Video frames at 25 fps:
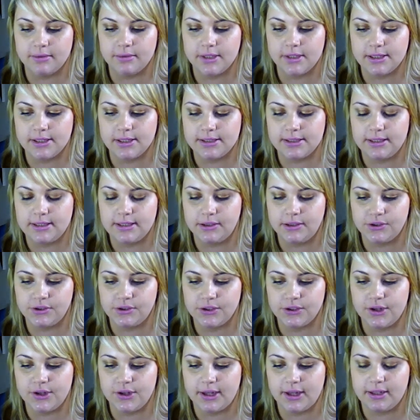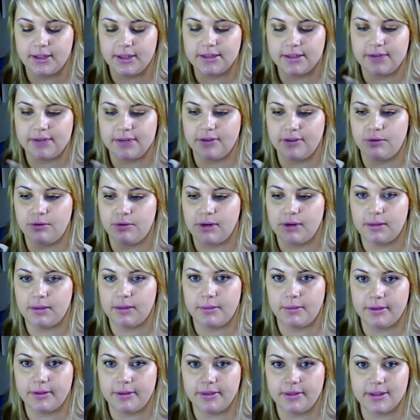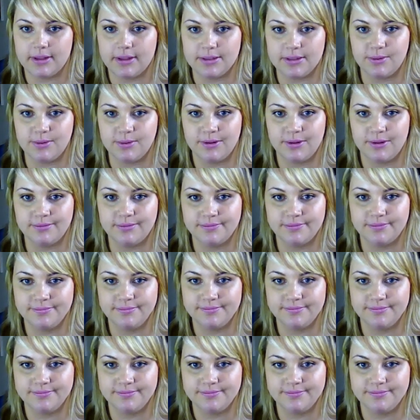concealer, so I can definitely recommend this one.